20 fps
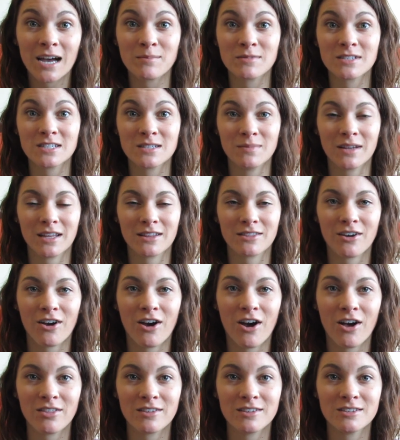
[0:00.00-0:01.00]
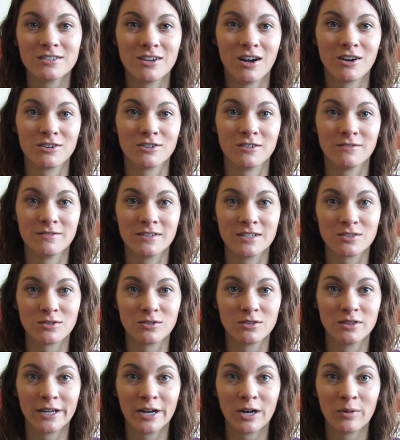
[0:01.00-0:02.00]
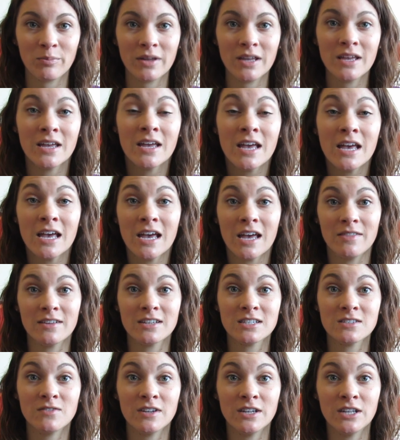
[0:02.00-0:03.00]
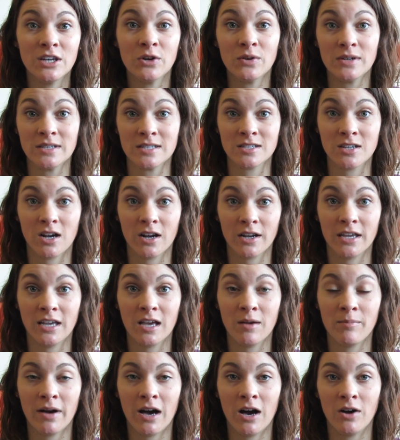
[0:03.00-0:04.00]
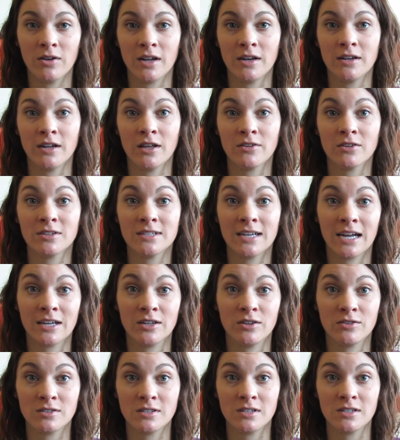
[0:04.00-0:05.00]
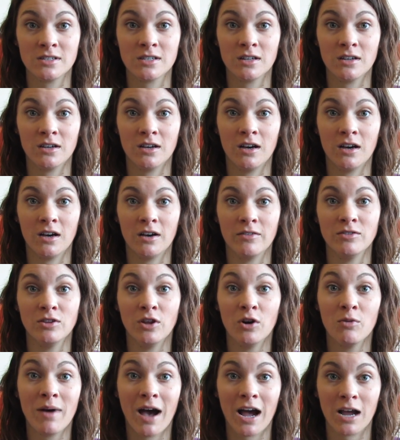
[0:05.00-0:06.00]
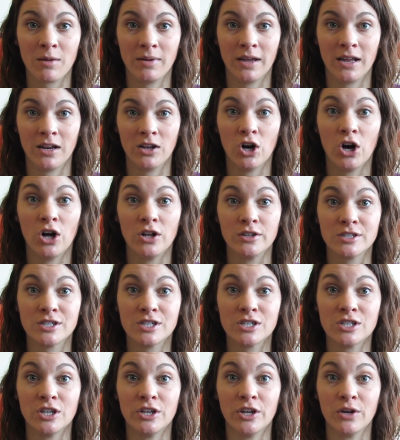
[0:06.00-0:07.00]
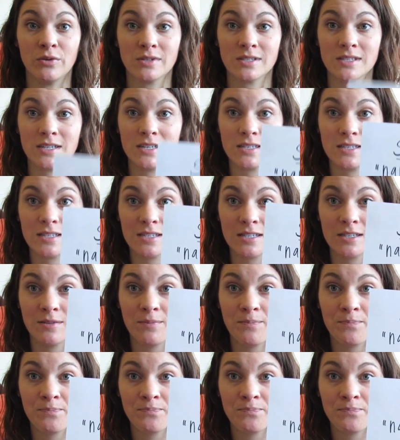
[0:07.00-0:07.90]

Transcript: I'm Samantha Holland, Doctor of Physical Therapy, and this video is talking about another diagnosis of low back pain called stenosis.